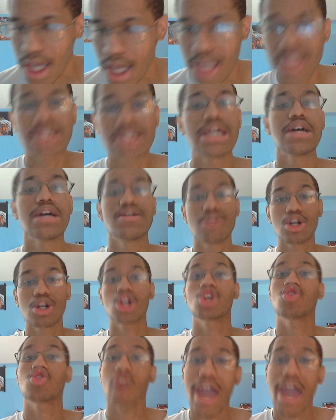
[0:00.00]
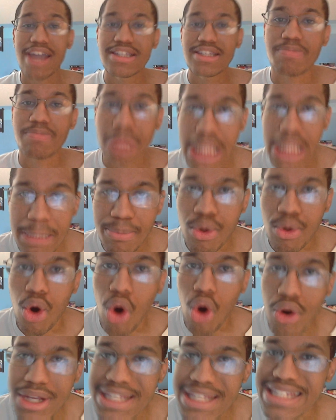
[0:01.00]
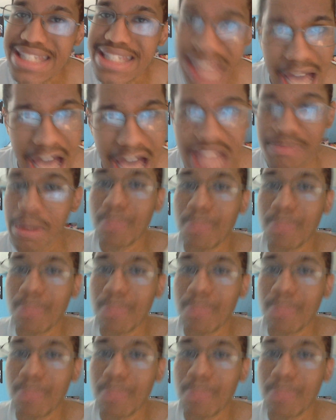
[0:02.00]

is getting some crazy people on his side.